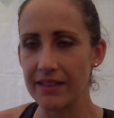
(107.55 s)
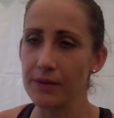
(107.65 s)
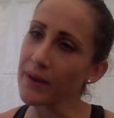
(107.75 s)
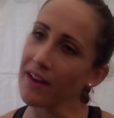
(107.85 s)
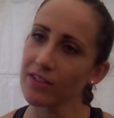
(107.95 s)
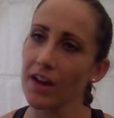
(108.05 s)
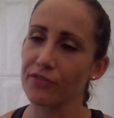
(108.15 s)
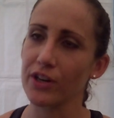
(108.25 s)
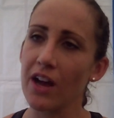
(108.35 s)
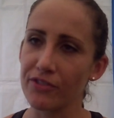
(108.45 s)
then we have a
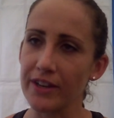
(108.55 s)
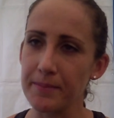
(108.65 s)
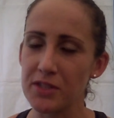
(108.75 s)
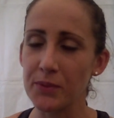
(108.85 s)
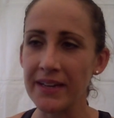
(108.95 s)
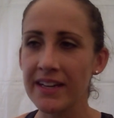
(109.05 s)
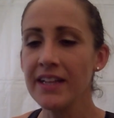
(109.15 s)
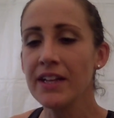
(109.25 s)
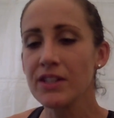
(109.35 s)
lot of recovery in between.